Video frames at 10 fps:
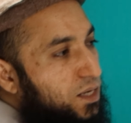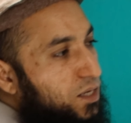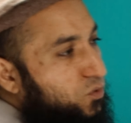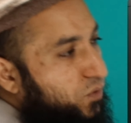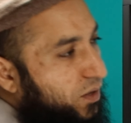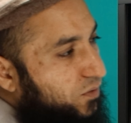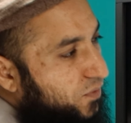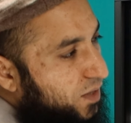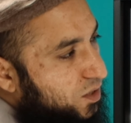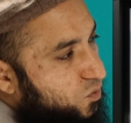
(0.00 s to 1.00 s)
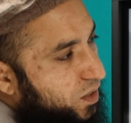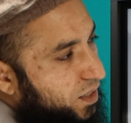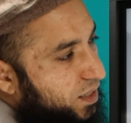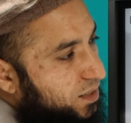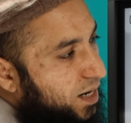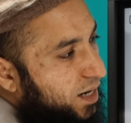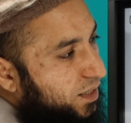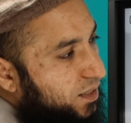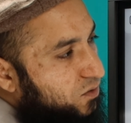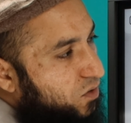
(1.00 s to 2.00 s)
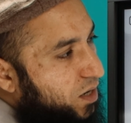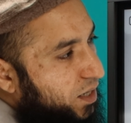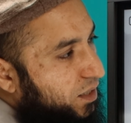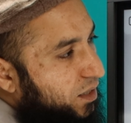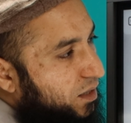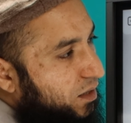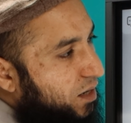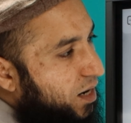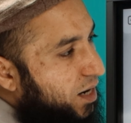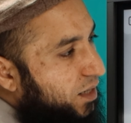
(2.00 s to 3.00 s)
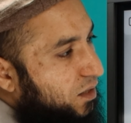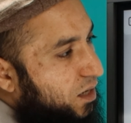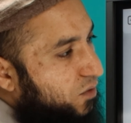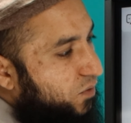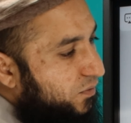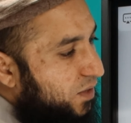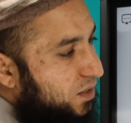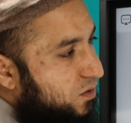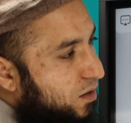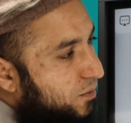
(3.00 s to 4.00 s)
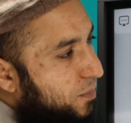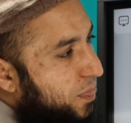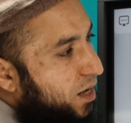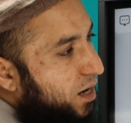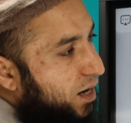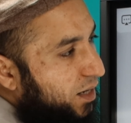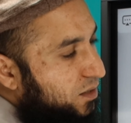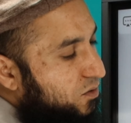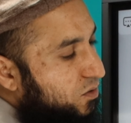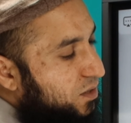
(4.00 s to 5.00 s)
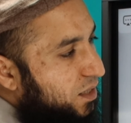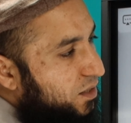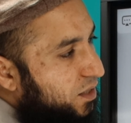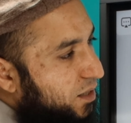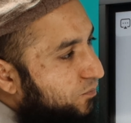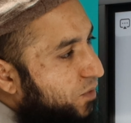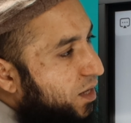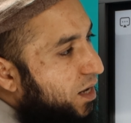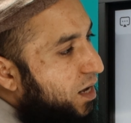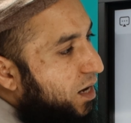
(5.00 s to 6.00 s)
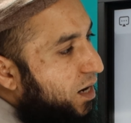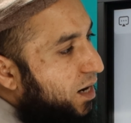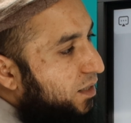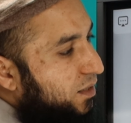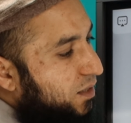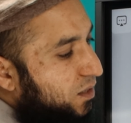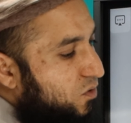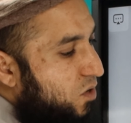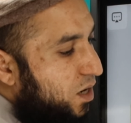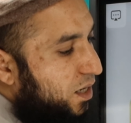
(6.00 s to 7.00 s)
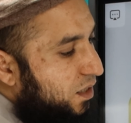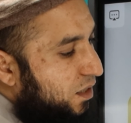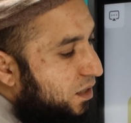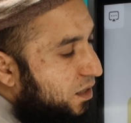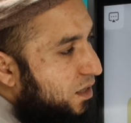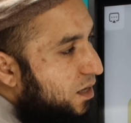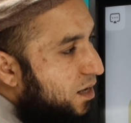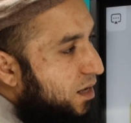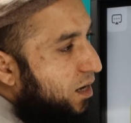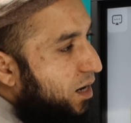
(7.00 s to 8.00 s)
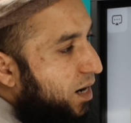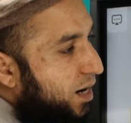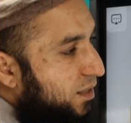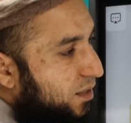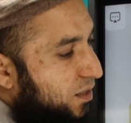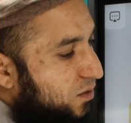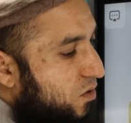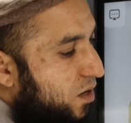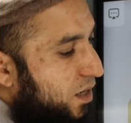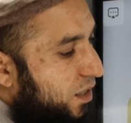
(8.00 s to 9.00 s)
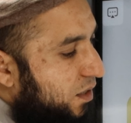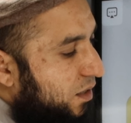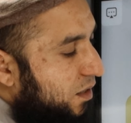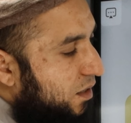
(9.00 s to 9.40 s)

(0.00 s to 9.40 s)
So we have the first one is ayn kasra'i, ayn, and we have kasra. Ayn is not silent here. Ayn kasra'i, ayn kasra'i.